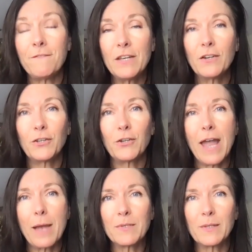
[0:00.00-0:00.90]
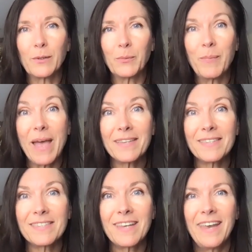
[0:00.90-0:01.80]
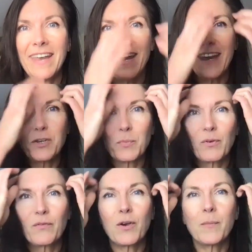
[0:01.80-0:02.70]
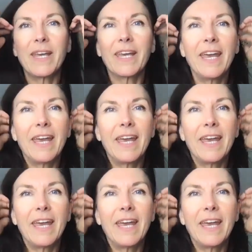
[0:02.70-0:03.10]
feel your absolute best and you're performing